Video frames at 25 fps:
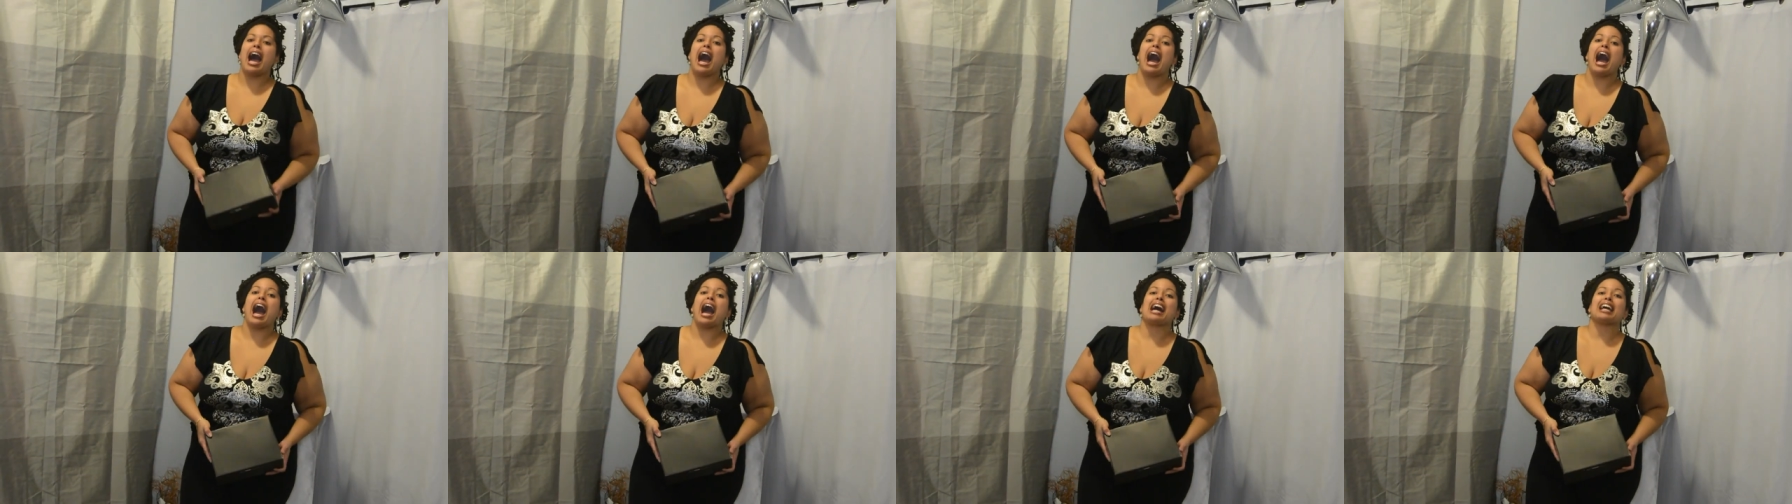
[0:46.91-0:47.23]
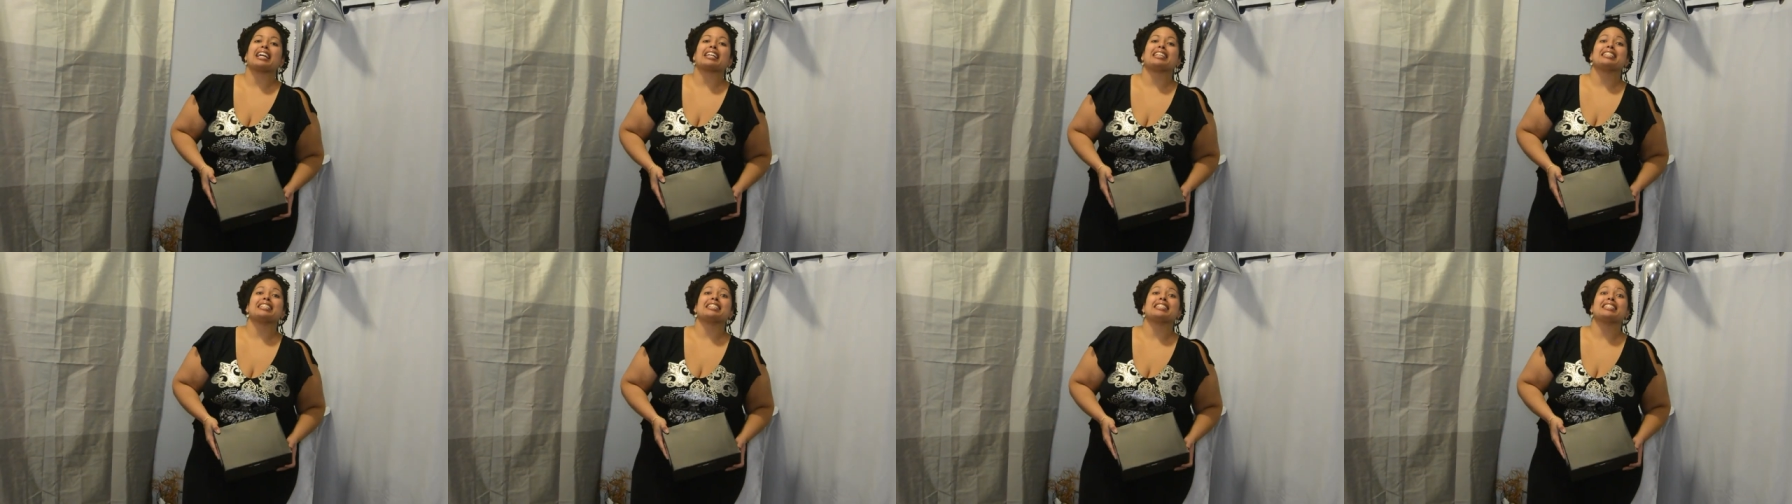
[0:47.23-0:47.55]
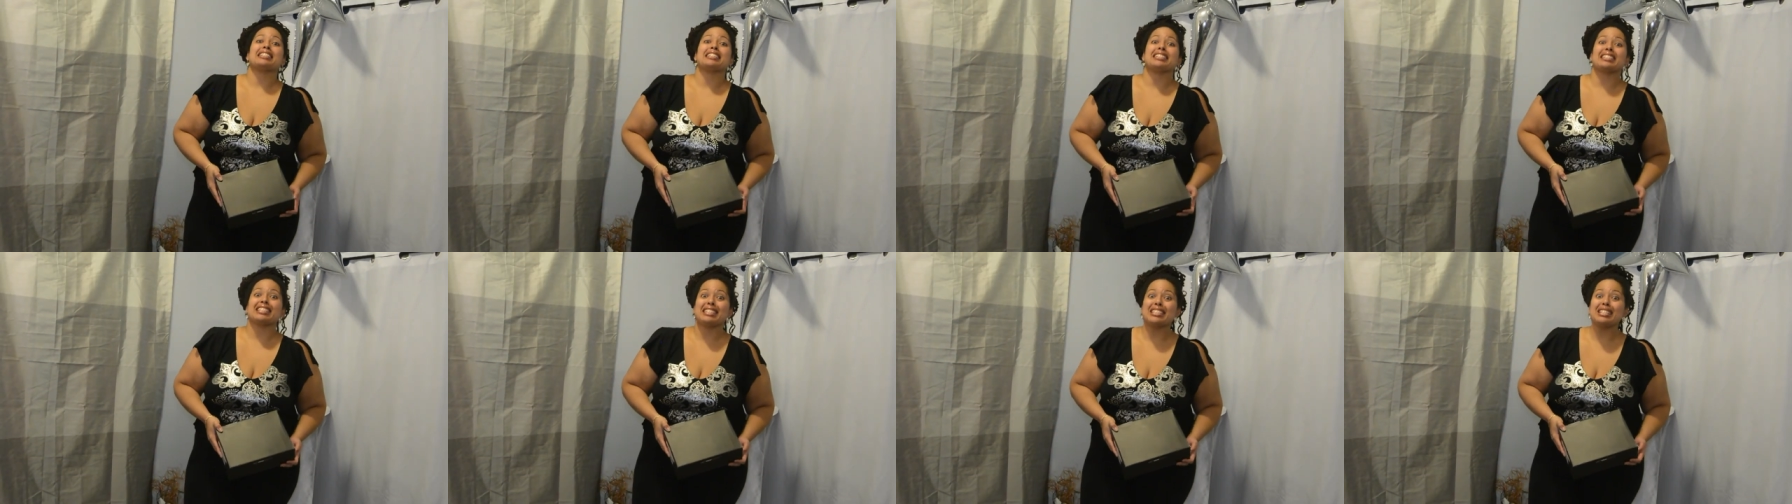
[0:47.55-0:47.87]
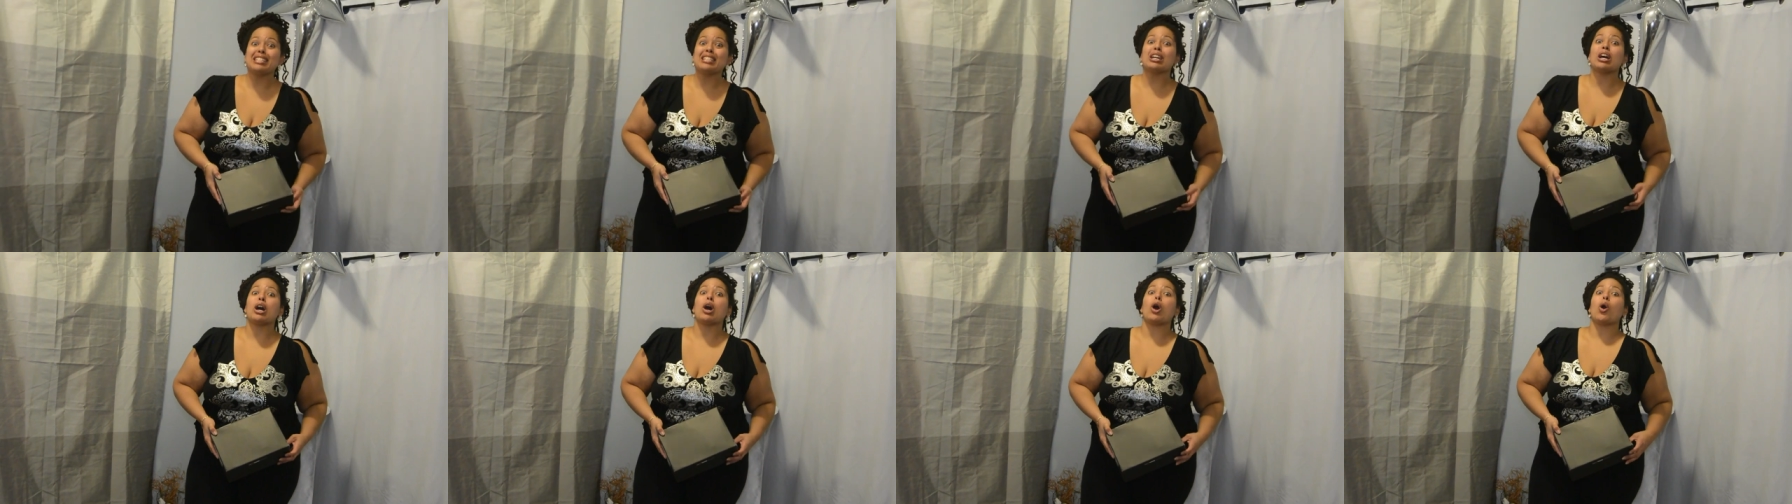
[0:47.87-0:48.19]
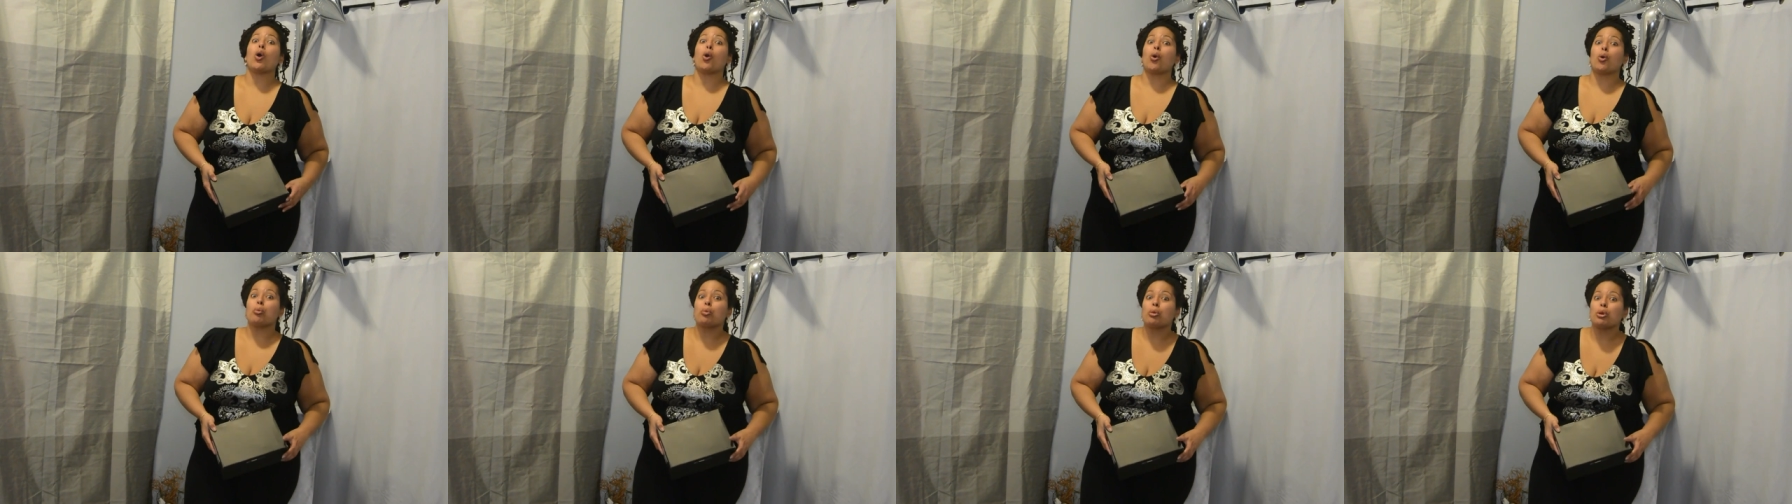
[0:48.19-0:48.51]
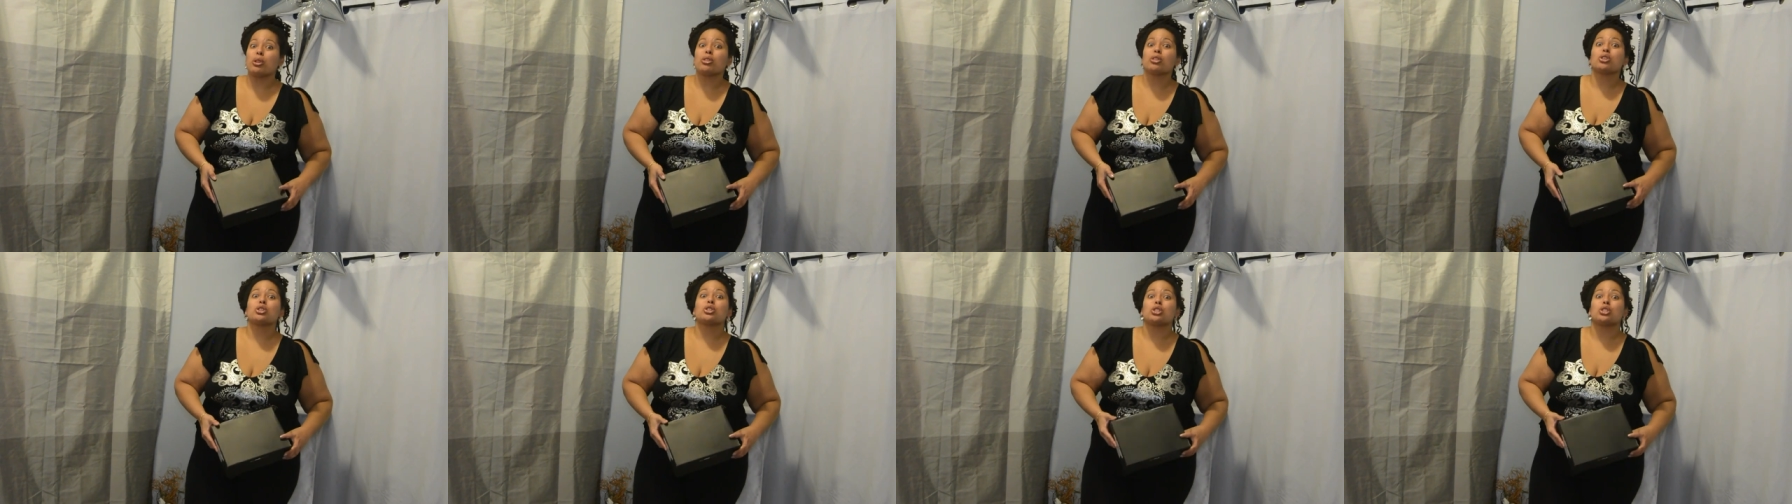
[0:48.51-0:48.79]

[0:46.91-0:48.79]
I did open the